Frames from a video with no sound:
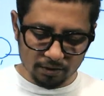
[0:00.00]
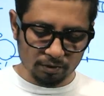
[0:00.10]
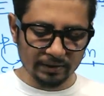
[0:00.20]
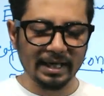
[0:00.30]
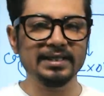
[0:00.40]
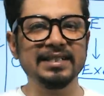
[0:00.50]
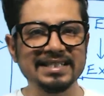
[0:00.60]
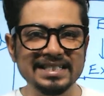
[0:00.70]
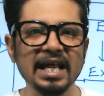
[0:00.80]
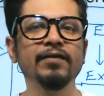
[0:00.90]
So that is a
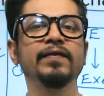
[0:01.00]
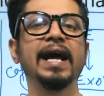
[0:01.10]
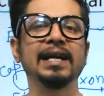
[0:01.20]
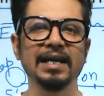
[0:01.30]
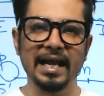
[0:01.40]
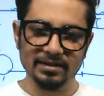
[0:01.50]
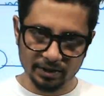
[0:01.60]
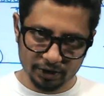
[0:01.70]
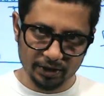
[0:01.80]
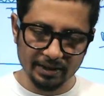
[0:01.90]

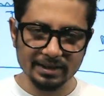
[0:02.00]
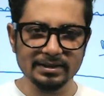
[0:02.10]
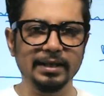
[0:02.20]
self-catalyzation.